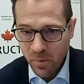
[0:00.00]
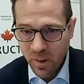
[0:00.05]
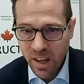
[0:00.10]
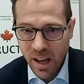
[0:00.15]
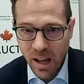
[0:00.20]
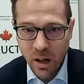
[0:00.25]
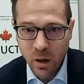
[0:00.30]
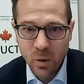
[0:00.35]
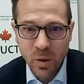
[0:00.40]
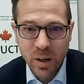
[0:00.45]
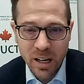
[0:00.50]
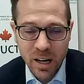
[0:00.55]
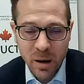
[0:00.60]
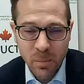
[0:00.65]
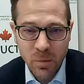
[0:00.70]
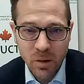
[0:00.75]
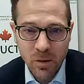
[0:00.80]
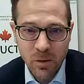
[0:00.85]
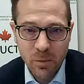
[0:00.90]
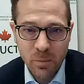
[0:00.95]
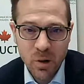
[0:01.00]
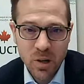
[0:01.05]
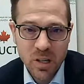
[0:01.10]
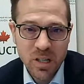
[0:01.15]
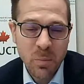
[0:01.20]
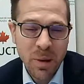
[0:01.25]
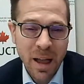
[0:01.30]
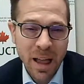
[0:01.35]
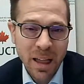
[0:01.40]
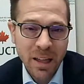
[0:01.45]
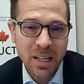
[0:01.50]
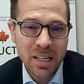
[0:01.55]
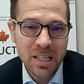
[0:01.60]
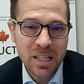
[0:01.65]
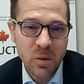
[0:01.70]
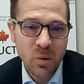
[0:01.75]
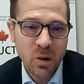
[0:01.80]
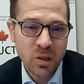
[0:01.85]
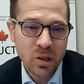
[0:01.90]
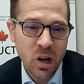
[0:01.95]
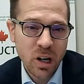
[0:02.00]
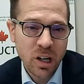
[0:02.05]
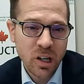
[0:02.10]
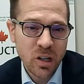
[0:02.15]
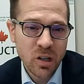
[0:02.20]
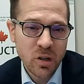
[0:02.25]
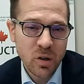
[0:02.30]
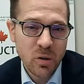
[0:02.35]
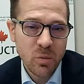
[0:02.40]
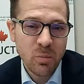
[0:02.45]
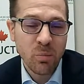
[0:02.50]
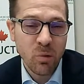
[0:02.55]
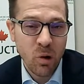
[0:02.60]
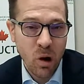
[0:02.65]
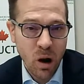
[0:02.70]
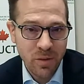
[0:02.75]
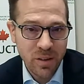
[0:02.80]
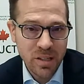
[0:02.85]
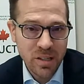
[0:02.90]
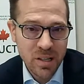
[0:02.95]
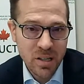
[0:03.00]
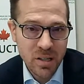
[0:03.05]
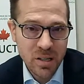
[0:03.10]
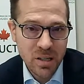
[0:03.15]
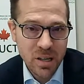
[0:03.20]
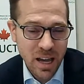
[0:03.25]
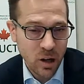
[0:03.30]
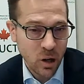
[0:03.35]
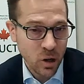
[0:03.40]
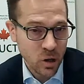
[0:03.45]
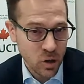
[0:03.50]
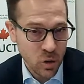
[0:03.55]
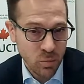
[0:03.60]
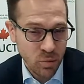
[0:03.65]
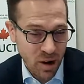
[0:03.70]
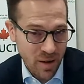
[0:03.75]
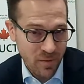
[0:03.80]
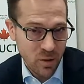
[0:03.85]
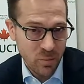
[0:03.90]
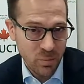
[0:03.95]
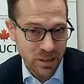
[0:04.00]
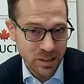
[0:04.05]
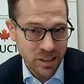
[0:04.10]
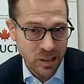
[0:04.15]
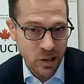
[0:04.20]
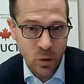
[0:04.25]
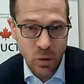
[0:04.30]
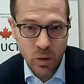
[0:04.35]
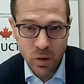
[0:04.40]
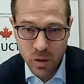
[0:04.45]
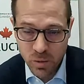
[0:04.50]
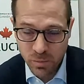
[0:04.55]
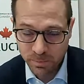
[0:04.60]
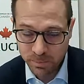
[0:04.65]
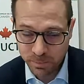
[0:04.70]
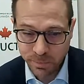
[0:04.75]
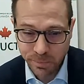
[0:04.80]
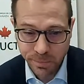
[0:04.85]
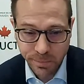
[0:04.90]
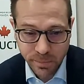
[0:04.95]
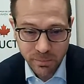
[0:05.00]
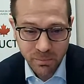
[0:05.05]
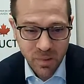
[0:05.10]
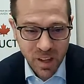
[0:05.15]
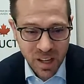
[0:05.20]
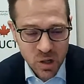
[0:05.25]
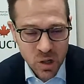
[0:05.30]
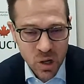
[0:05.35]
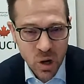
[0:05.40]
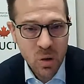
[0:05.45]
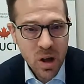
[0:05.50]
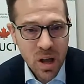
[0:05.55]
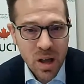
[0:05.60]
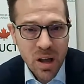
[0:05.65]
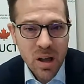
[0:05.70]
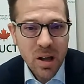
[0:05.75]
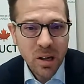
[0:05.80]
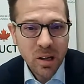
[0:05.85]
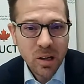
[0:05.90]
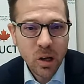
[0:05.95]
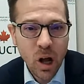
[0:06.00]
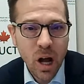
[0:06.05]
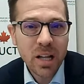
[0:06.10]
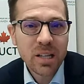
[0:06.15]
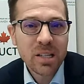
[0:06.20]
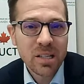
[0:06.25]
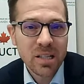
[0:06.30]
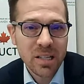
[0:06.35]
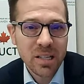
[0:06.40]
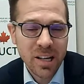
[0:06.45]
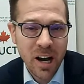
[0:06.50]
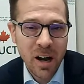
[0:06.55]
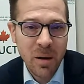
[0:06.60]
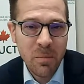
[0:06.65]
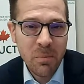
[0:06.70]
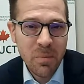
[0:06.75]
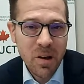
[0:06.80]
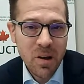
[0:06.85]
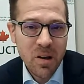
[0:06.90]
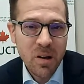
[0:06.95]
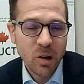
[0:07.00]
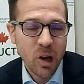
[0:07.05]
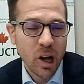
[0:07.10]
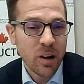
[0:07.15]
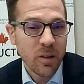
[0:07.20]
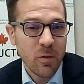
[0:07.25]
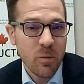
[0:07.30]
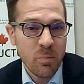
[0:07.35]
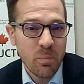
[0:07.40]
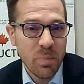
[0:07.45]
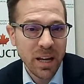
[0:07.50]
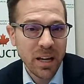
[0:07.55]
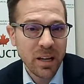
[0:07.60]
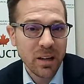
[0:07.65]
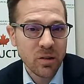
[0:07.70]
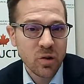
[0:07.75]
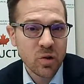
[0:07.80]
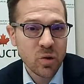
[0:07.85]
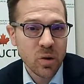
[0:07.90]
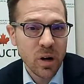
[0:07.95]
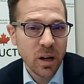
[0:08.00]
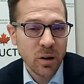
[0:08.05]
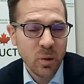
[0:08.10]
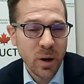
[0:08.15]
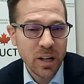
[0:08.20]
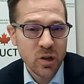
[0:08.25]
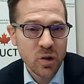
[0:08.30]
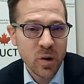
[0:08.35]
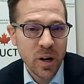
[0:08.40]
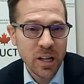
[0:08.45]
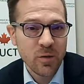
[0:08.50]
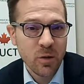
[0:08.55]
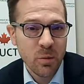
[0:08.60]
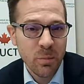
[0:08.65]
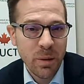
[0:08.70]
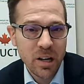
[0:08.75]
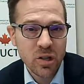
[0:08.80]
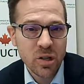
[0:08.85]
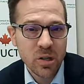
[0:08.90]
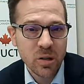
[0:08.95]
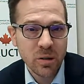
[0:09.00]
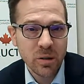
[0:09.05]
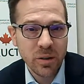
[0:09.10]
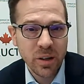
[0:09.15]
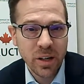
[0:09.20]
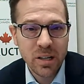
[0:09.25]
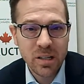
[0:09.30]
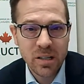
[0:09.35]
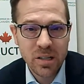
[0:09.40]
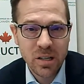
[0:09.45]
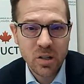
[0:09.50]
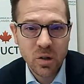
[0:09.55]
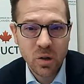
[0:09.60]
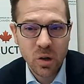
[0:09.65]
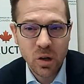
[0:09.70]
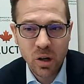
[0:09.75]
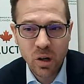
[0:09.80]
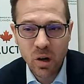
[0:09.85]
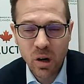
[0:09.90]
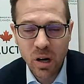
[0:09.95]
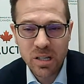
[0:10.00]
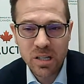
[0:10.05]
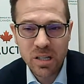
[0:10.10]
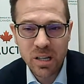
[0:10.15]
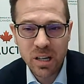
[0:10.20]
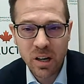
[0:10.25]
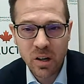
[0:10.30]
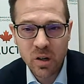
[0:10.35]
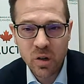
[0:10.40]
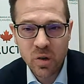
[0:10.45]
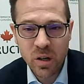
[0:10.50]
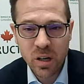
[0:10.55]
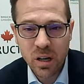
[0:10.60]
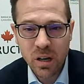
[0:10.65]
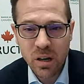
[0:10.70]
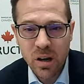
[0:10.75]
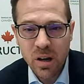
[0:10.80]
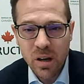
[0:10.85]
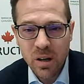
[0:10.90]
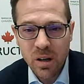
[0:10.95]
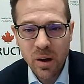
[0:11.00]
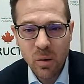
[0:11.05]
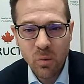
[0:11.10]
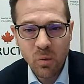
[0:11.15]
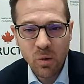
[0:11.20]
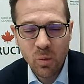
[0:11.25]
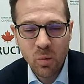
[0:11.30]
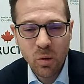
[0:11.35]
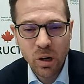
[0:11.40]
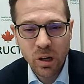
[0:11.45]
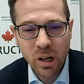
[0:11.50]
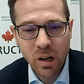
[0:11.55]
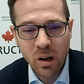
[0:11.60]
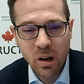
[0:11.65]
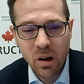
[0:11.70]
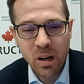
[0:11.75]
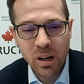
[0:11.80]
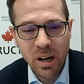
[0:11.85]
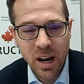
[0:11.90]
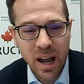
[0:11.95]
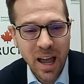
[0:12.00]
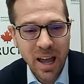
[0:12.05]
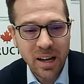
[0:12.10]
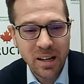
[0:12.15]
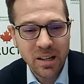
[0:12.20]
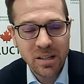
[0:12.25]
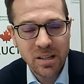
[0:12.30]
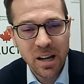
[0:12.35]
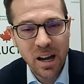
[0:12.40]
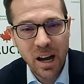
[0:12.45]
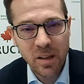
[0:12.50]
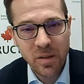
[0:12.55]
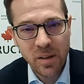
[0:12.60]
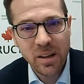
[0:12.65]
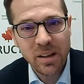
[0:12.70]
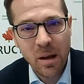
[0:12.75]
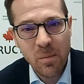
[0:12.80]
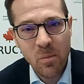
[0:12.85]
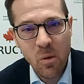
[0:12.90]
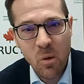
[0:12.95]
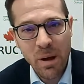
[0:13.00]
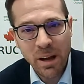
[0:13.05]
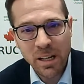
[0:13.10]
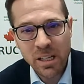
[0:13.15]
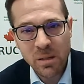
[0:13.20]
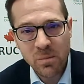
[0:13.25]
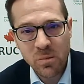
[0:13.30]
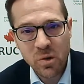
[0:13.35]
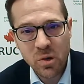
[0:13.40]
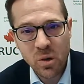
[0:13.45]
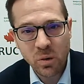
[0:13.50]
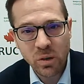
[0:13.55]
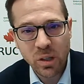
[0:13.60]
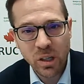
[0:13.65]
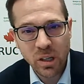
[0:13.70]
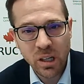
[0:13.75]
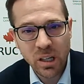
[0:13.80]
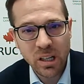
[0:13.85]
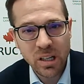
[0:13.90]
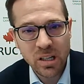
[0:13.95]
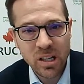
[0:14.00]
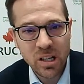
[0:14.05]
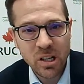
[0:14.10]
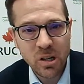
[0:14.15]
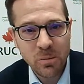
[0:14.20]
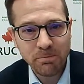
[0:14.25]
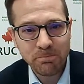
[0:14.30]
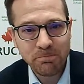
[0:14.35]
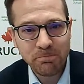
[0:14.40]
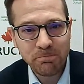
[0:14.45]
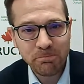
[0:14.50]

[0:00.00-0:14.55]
Calgary, a number of municipalities that we're talking to, provinces, and also private building owners. So lots to come, a lot of big, uh, quite transformational things as you look across the country that we're working on, and uh, I think that momentum's only going to continue.